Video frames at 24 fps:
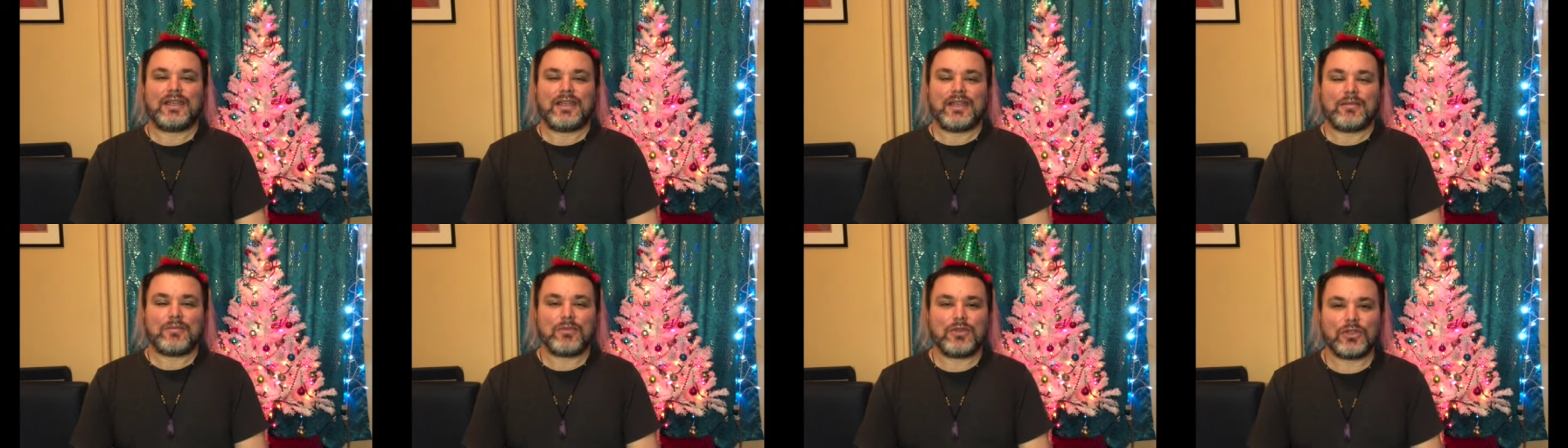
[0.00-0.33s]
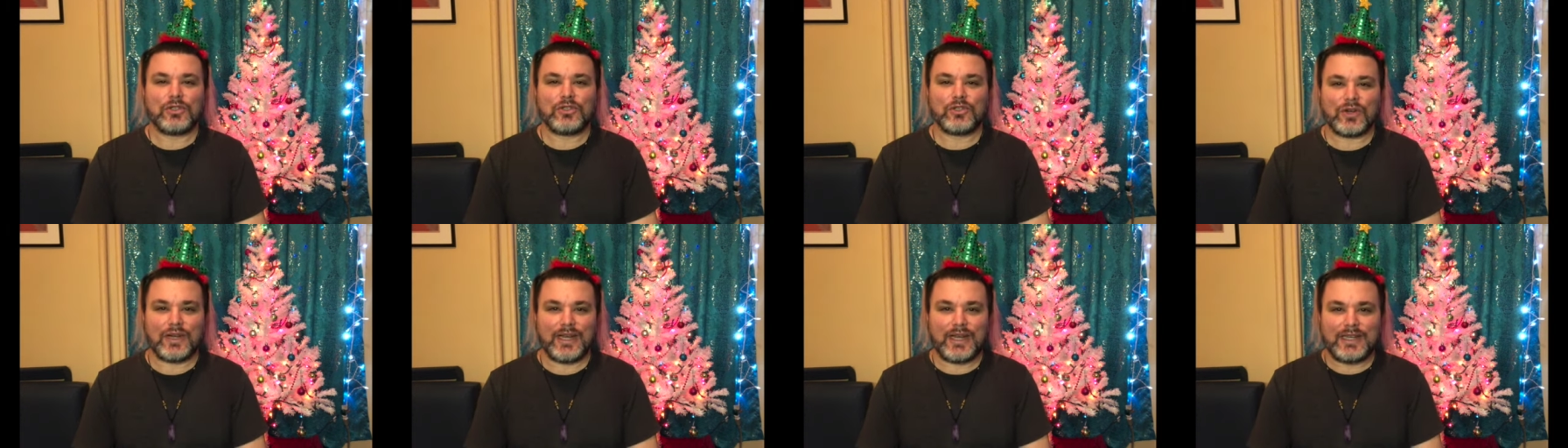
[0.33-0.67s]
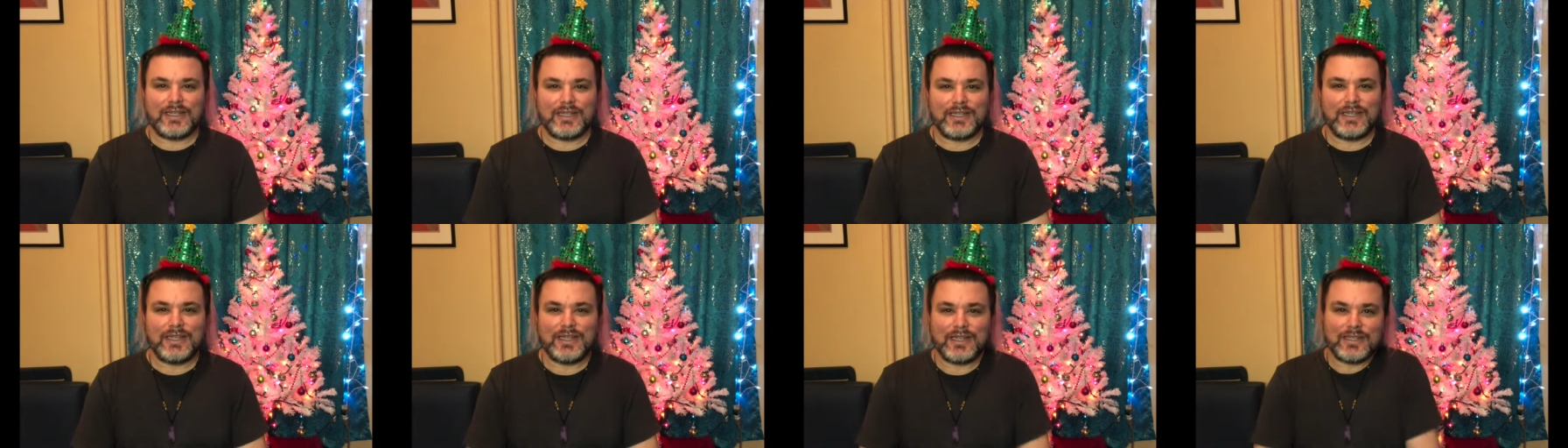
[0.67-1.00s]
I'm all
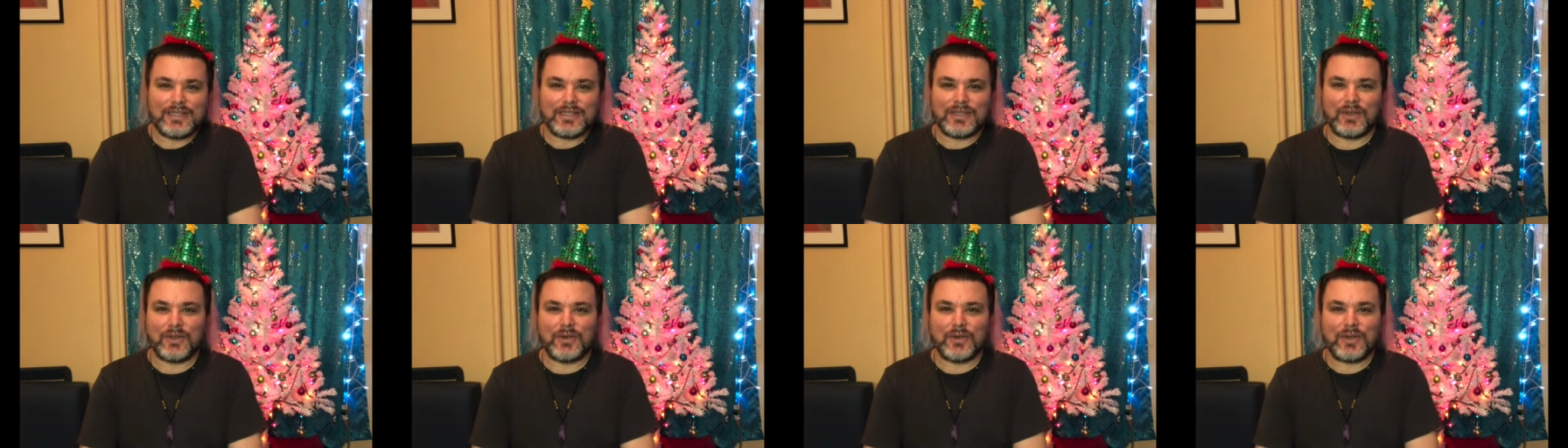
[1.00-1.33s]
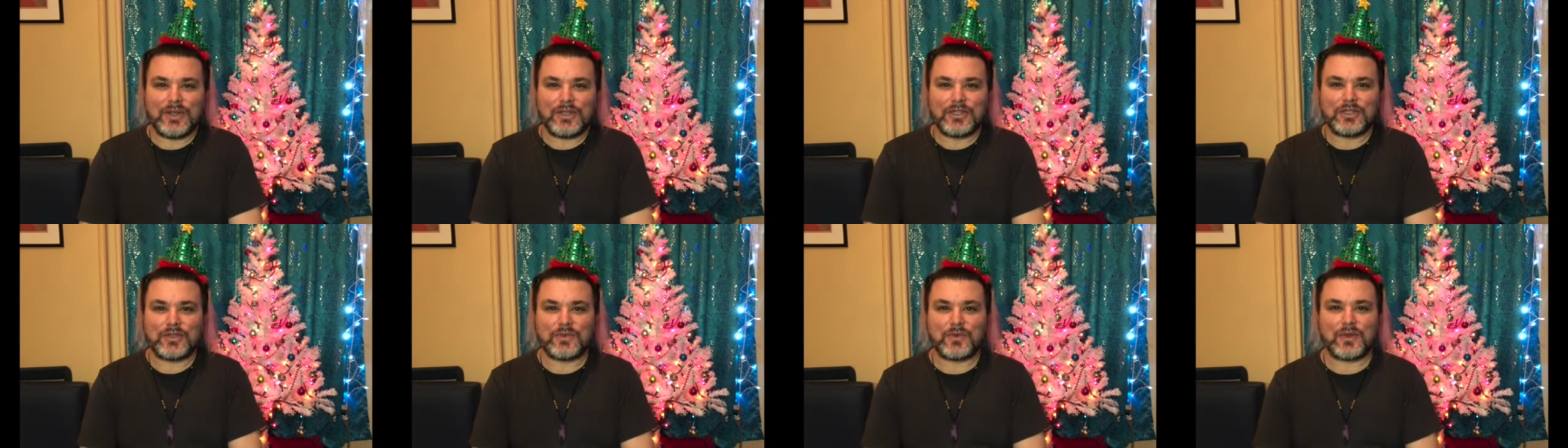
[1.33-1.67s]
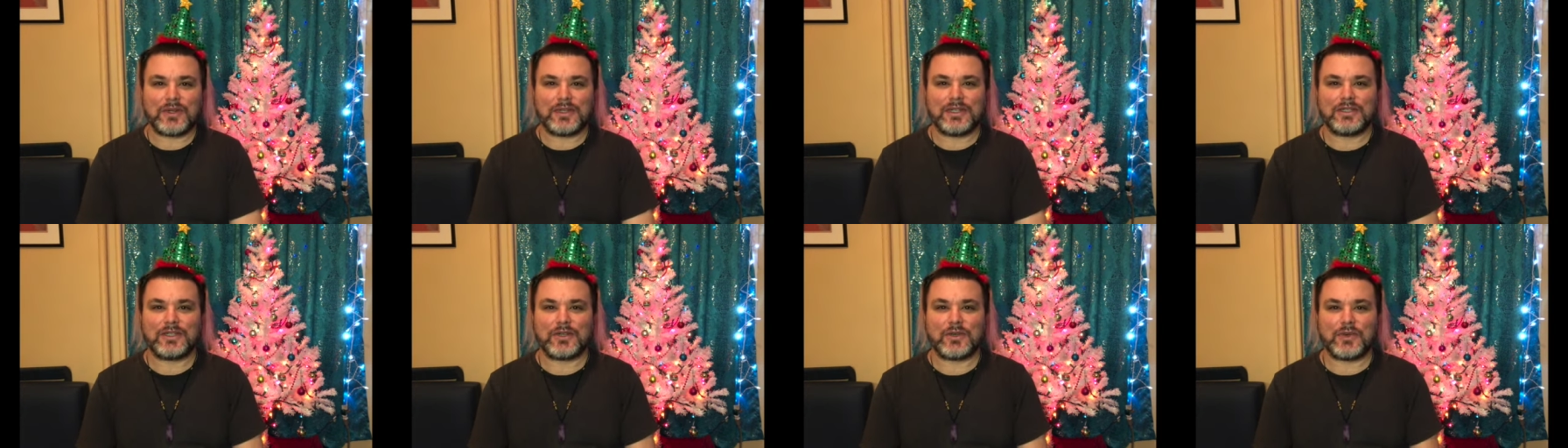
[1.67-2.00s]
drained so I just
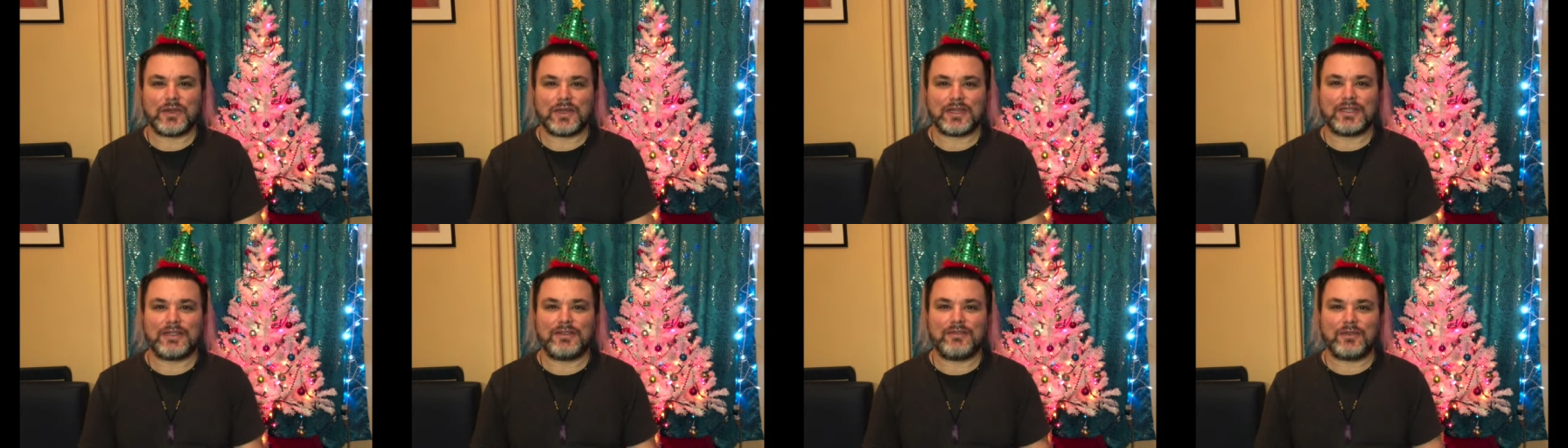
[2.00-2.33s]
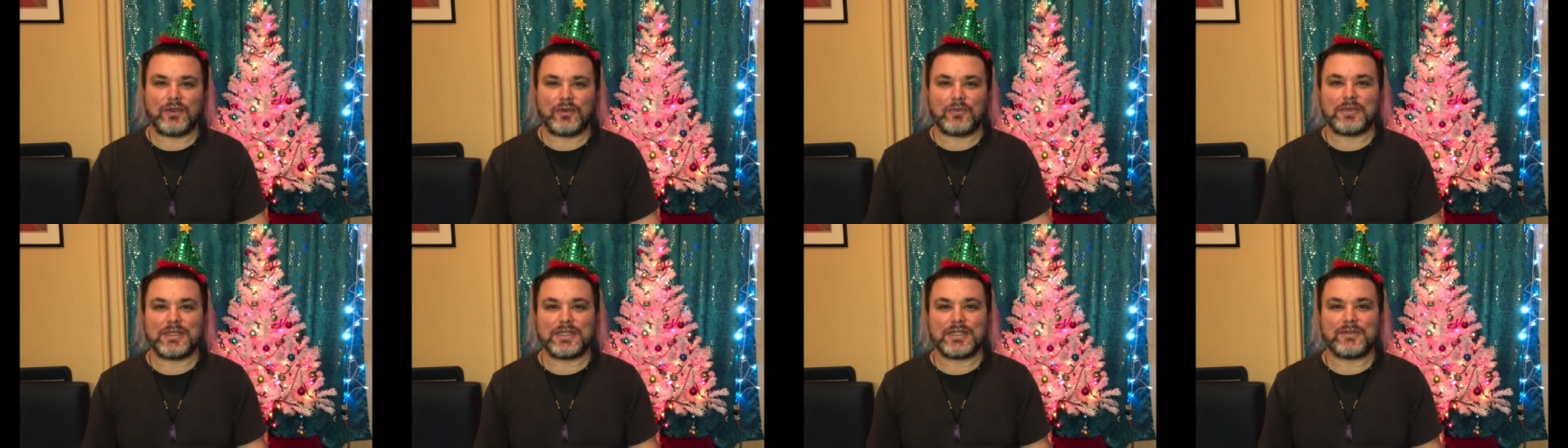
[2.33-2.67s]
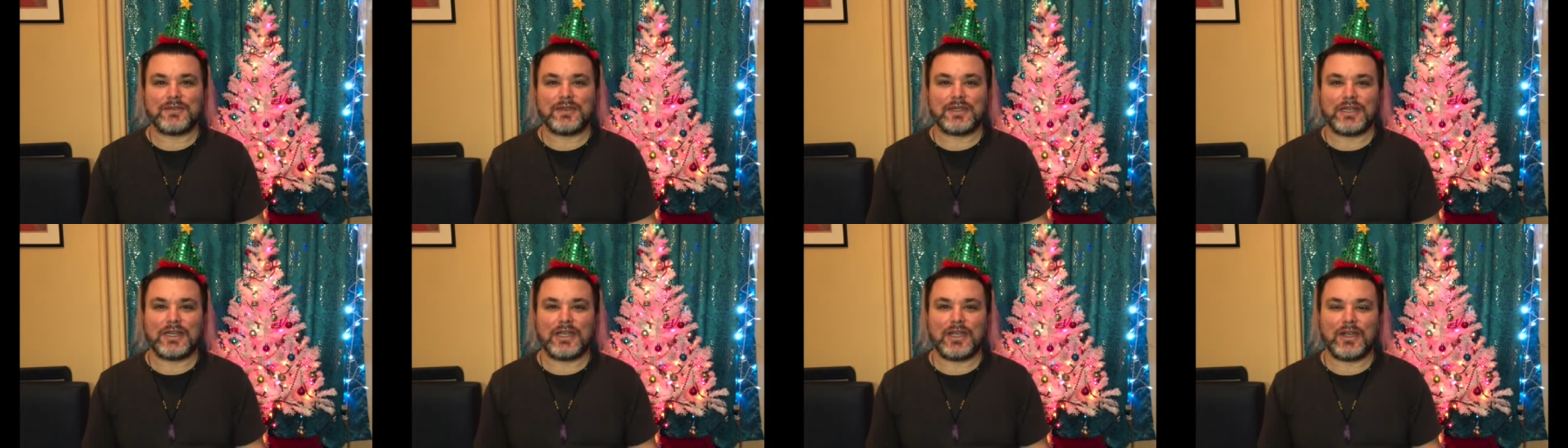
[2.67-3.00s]
wanted to quickly film this
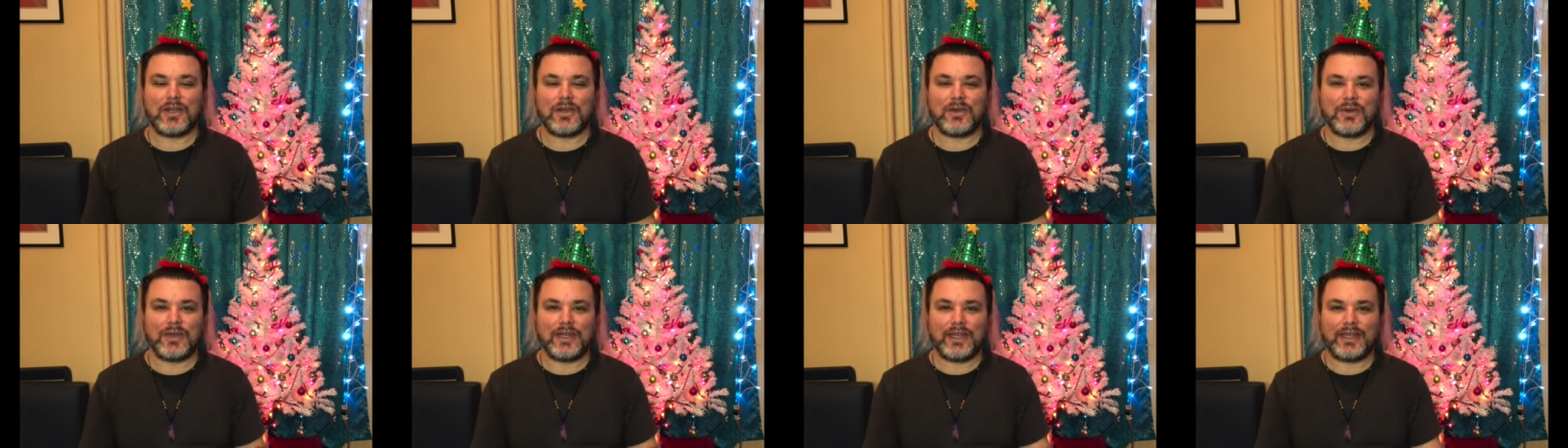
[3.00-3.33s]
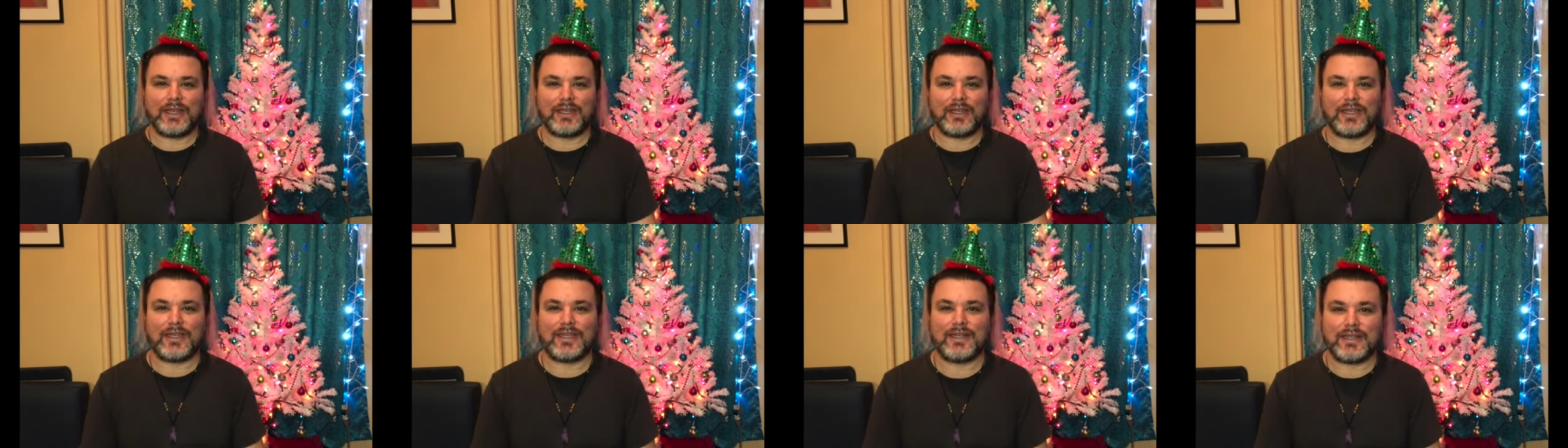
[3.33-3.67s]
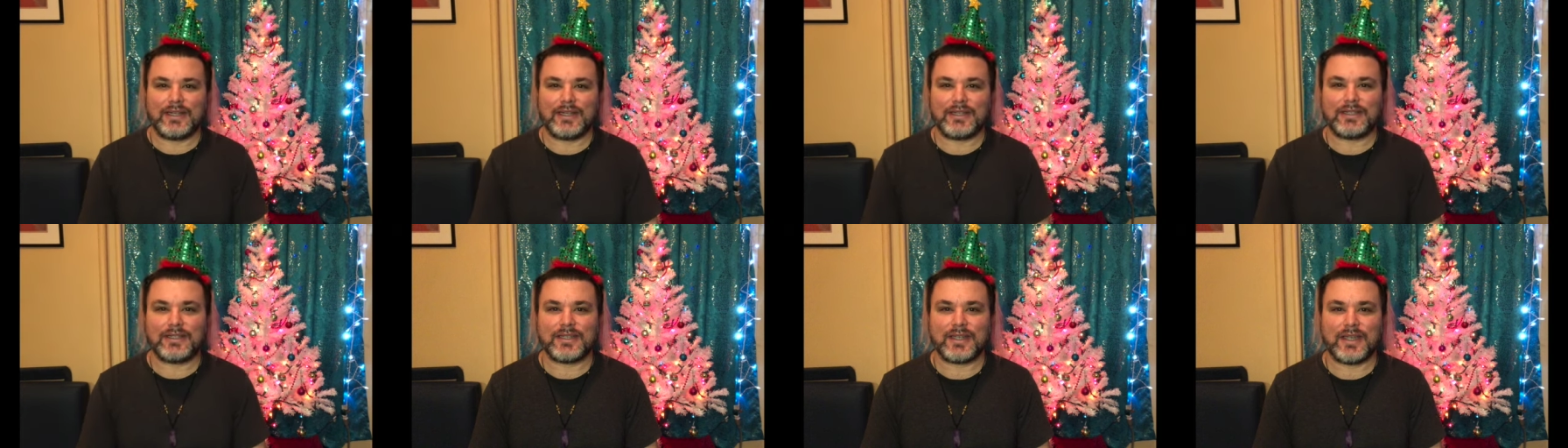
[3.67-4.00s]
video and get
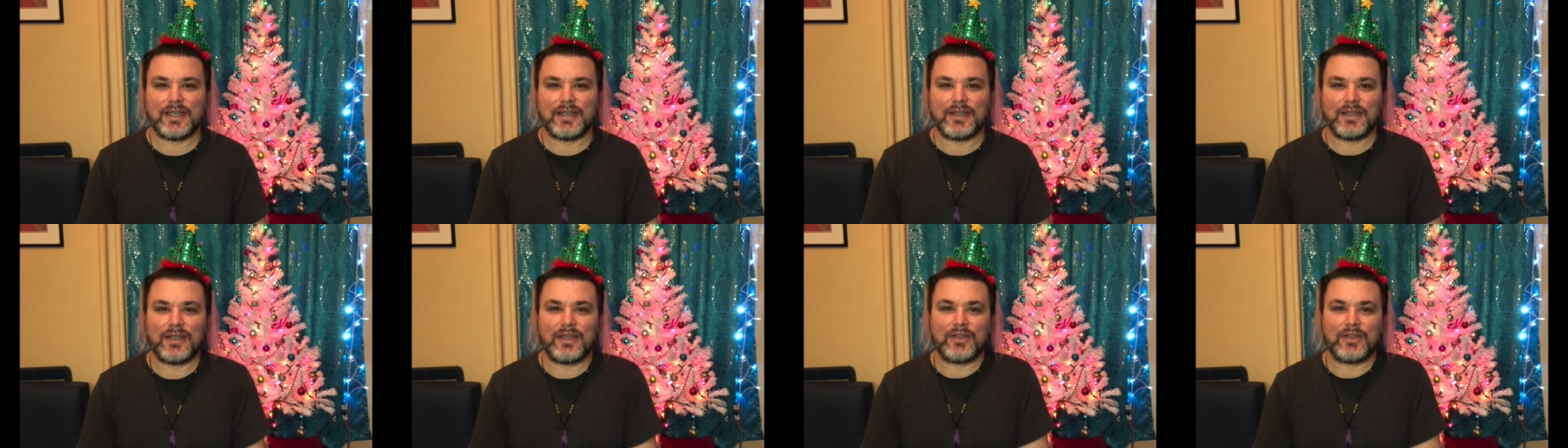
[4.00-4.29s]
it uh,